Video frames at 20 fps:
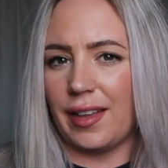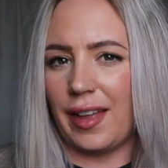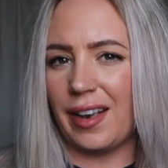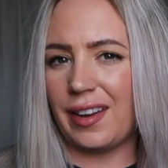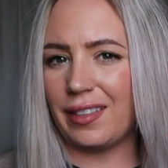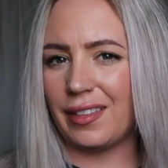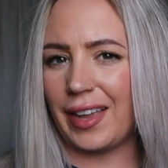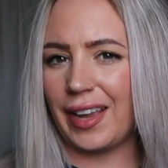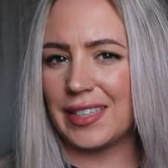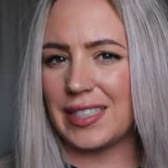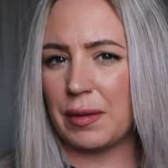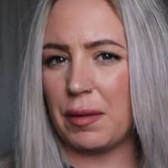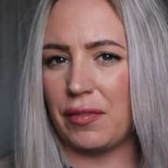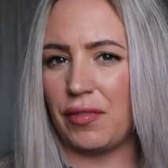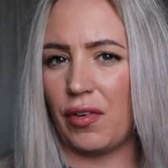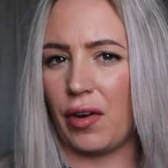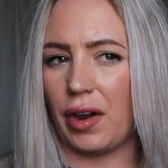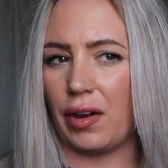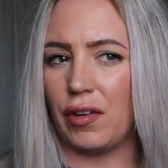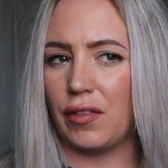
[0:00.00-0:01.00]
like I said
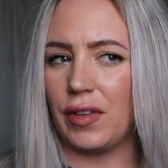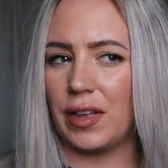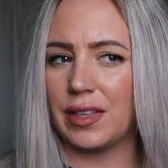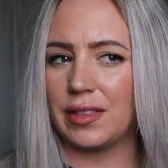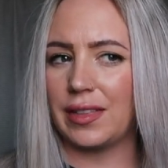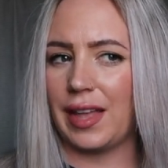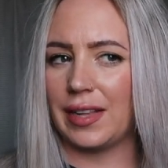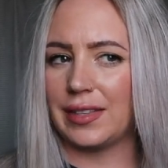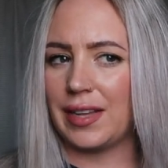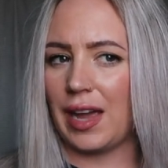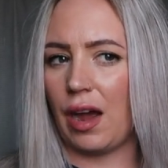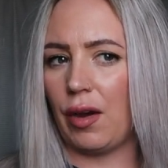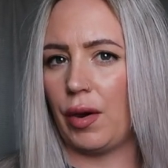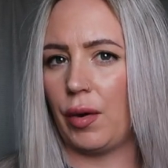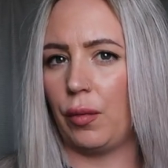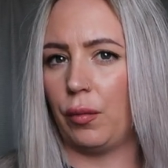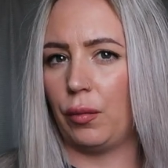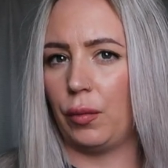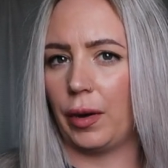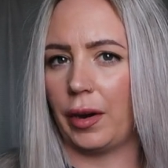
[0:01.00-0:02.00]
before, I don't know if like that's how
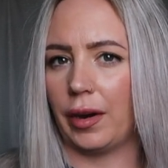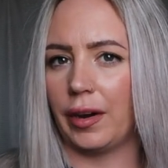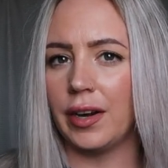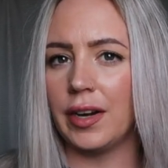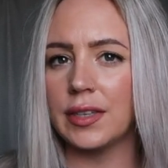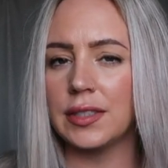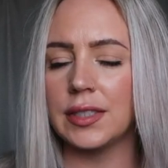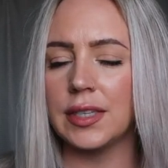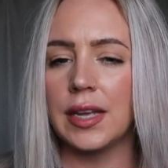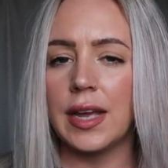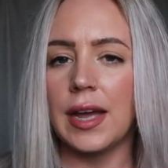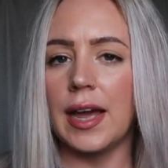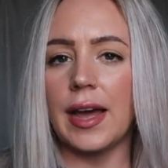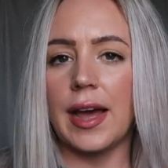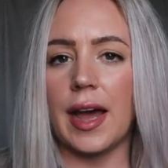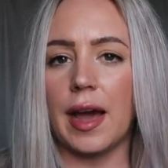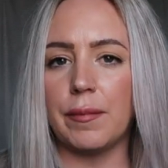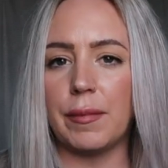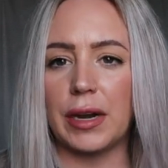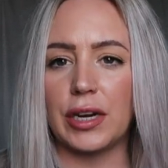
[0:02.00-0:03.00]
it works.
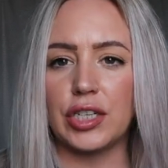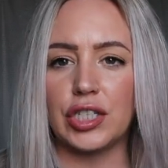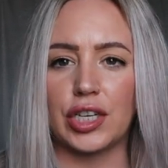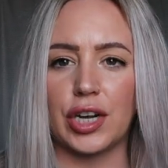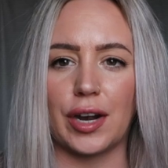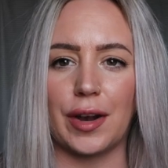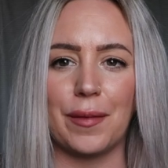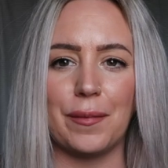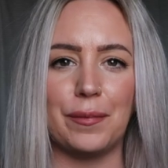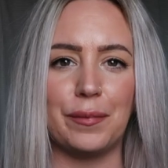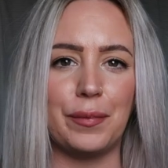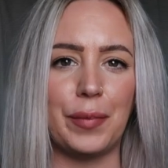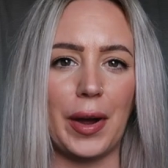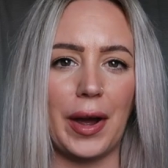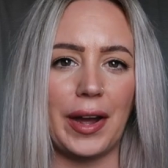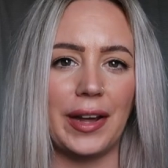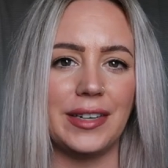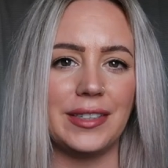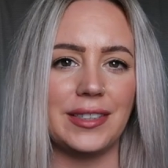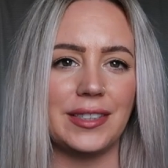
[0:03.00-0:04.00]
I'm not sure,
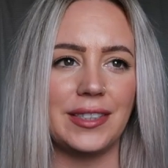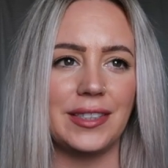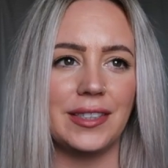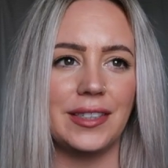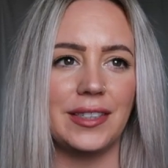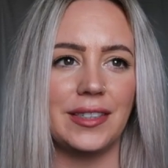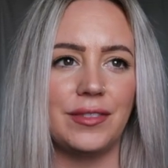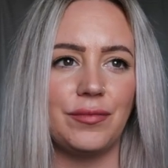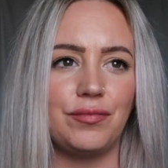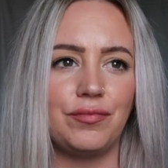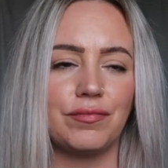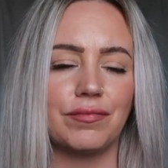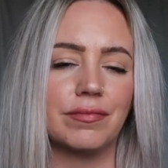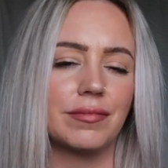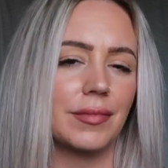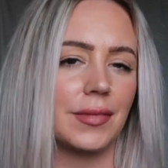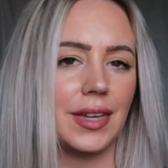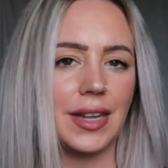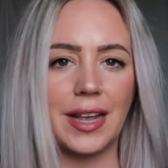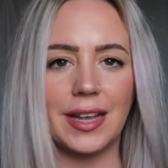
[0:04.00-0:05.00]
but
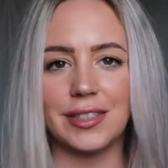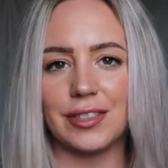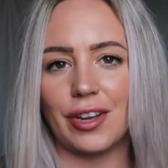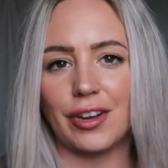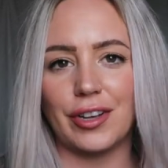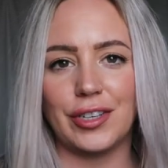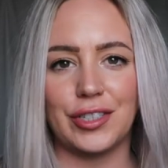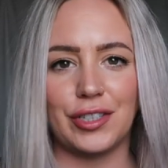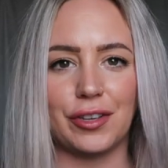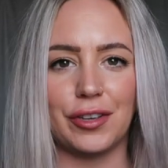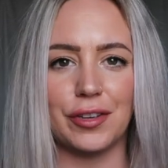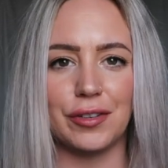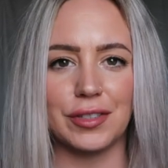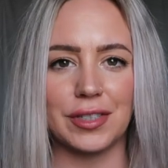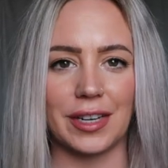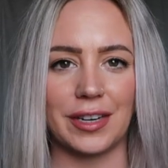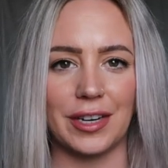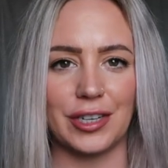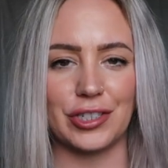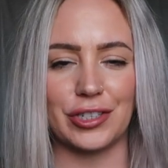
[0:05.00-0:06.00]
as long as you
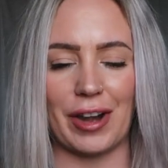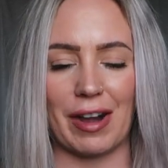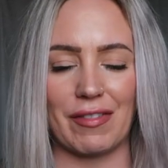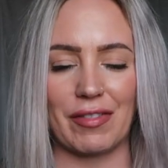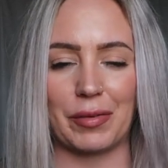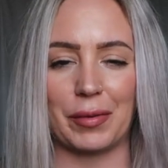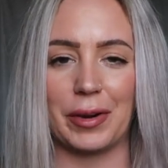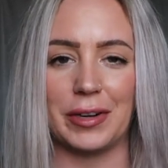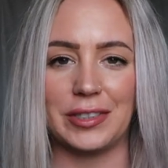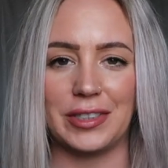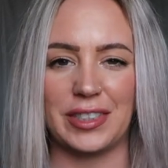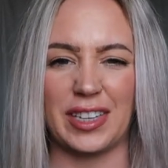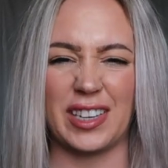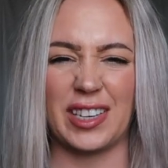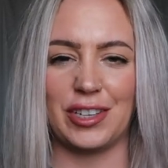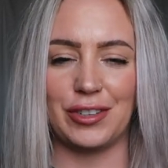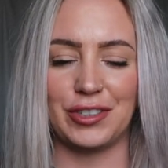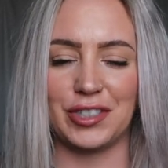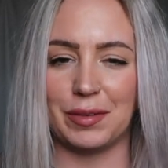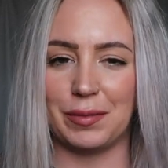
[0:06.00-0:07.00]
use conditioner afterwards,
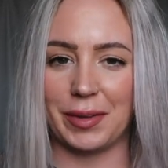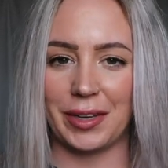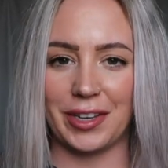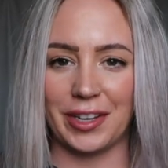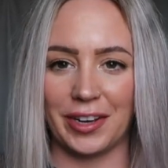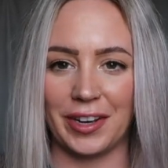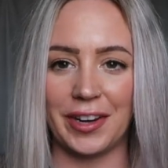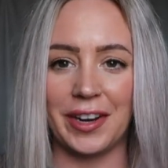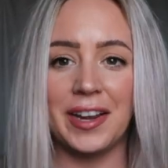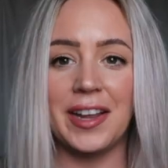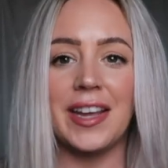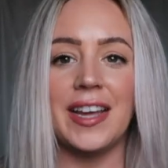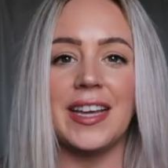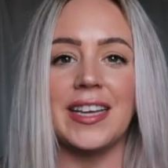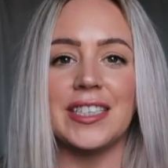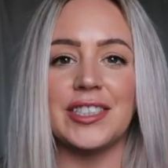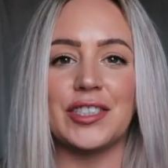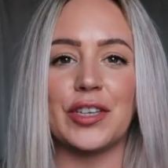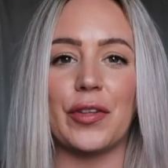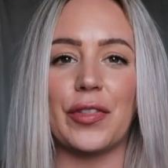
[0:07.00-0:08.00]
like, you should be good.
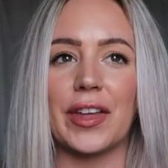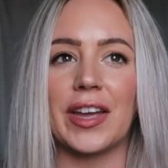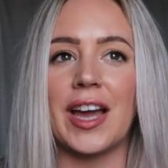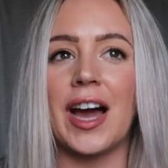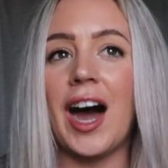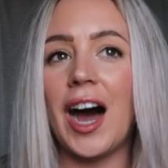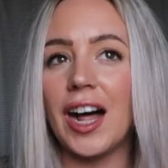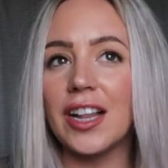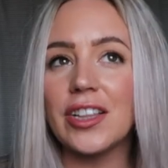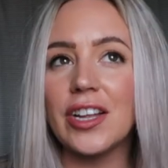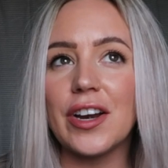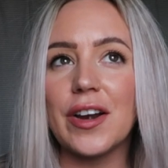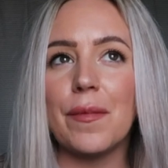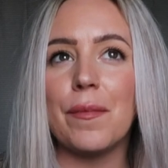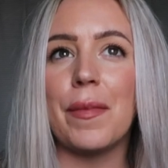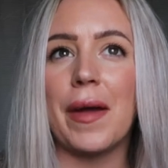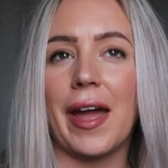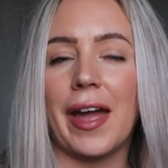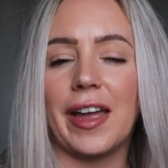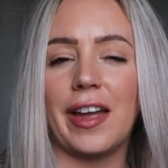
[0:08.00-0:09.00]
So the
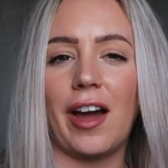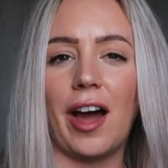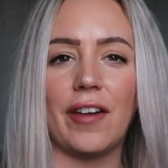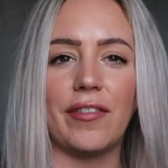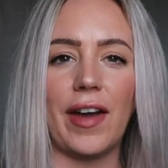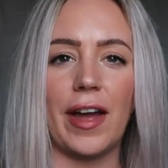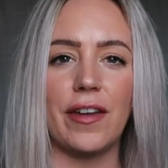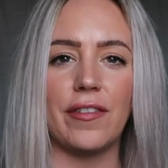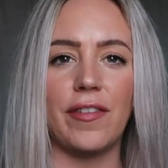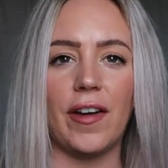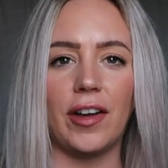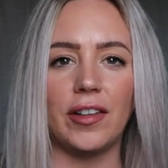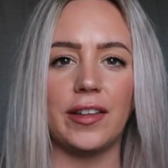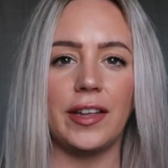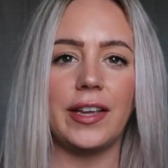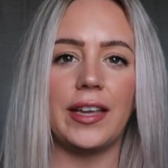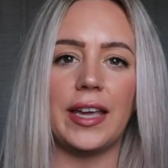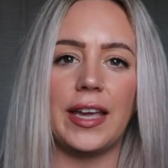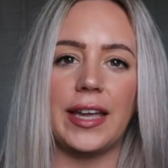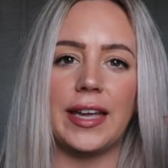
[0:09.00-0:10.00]
color payoff, I felt
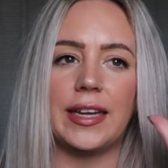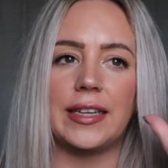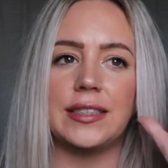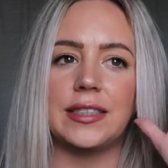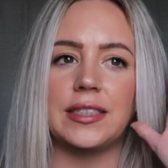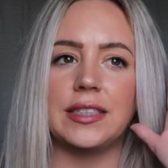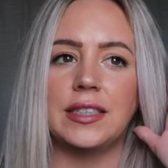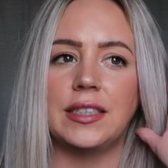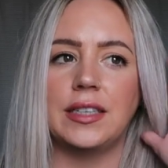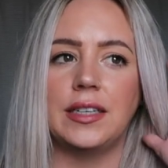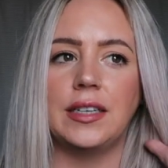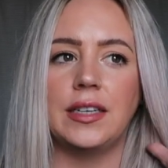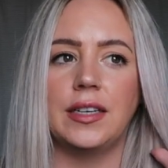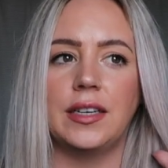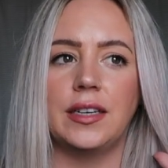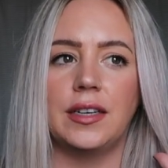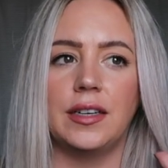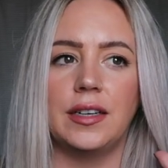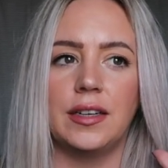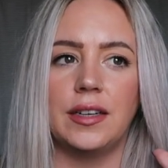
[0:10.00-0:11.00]
like it
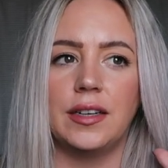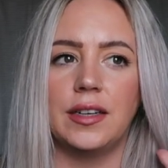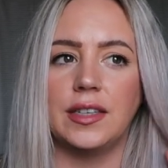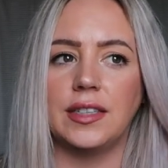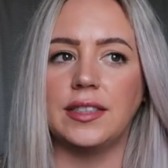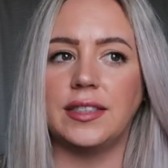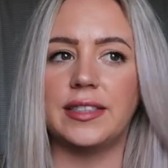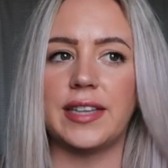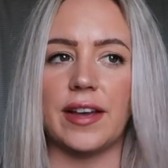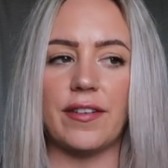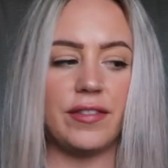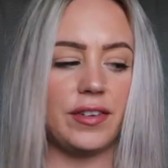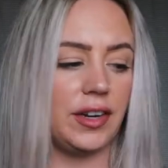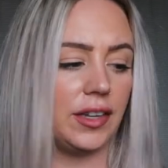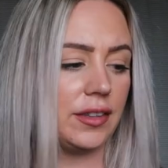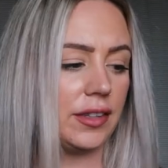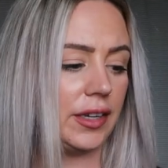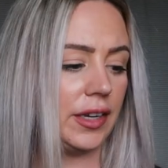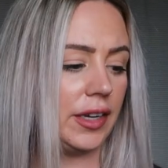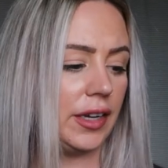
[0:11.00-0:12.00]

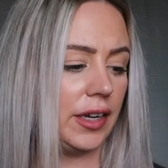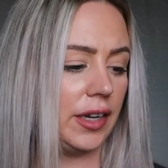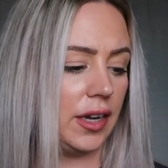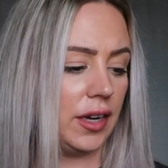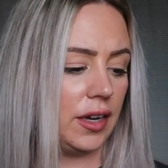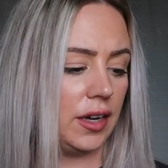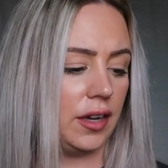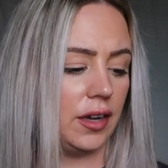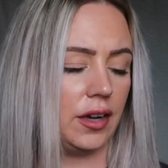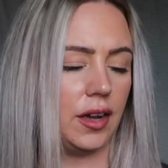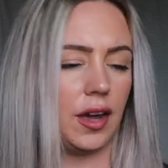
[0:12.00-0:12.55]
definitely